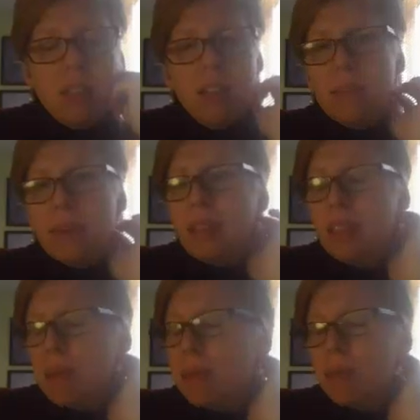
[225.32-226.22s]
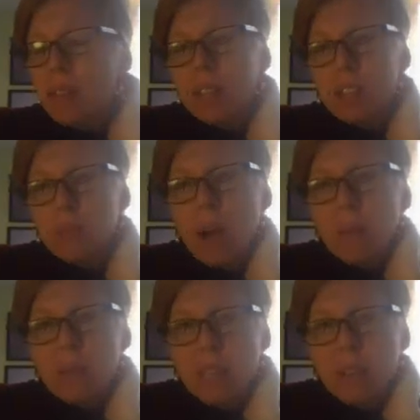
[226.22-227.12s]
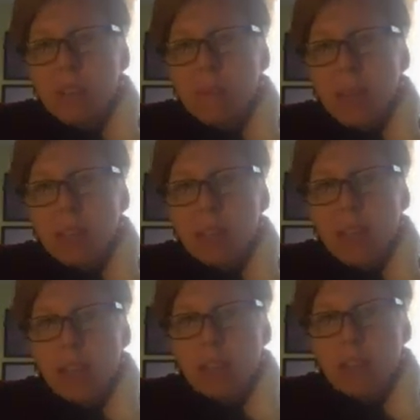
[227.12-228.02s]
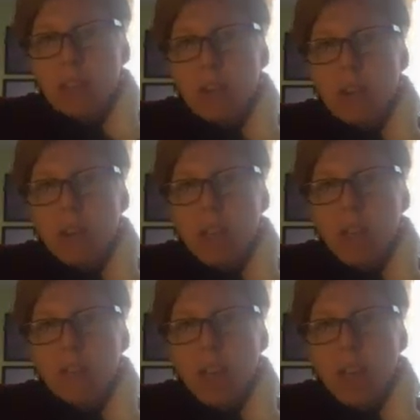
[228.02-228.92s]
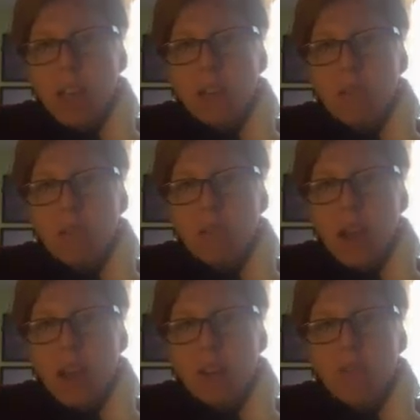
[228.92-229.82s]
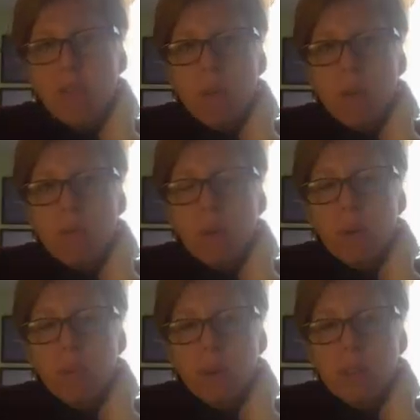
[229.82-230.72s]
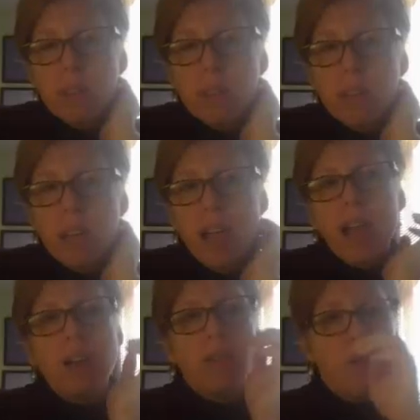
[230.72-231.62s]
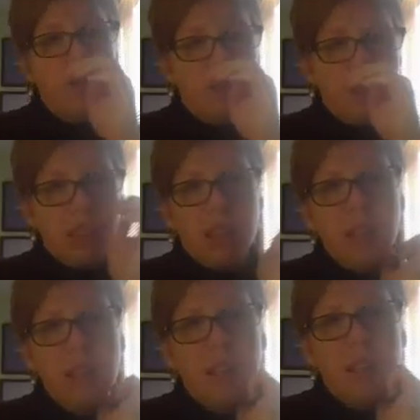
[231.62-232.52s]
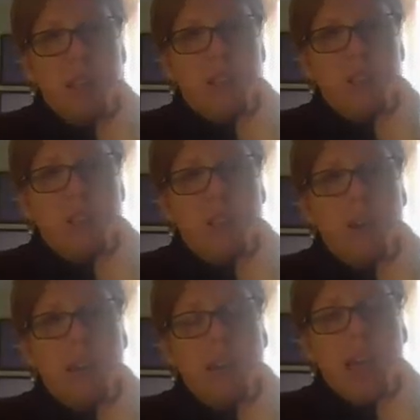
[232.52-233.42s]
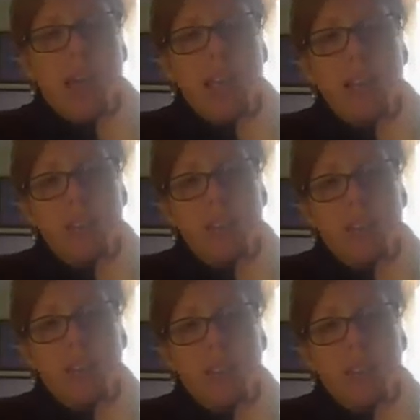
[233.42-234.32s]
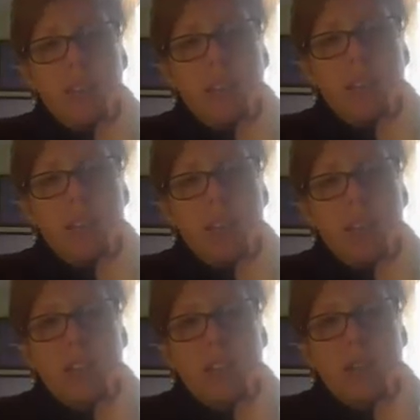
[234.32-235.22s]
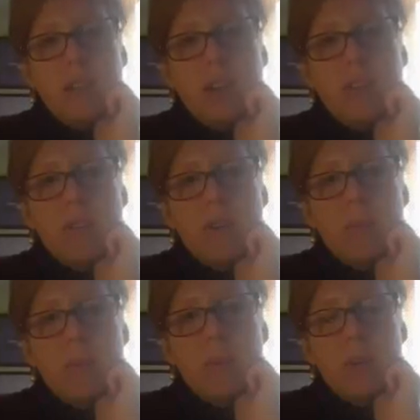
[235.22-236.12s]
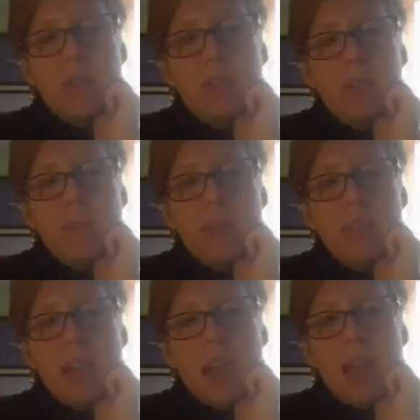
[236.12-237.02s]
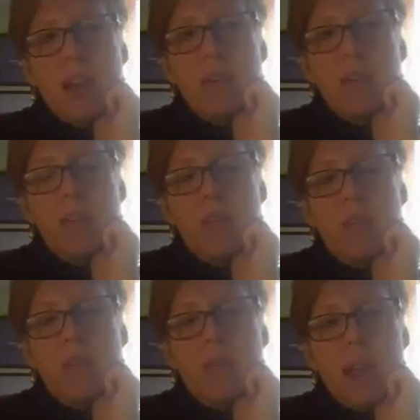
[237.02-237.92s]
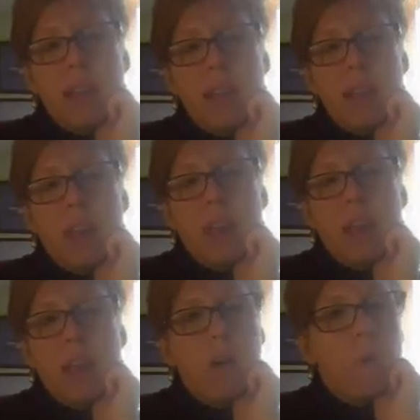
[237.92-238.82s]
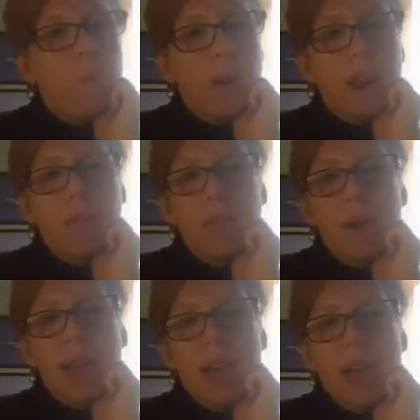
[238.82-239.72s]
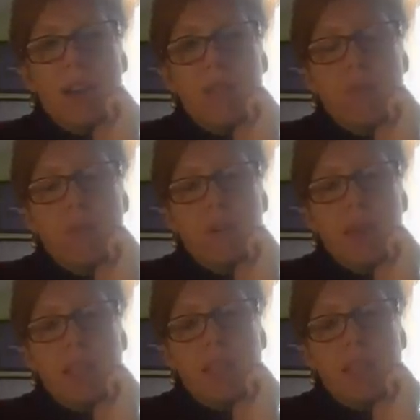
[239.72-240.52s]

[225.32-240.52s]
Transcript: Let me look at this problem to see if it makes sense. So if Kate read 4 more books than Harold, she read 8, and she read 4 more, so that means Harold read whatever we add on 4 to make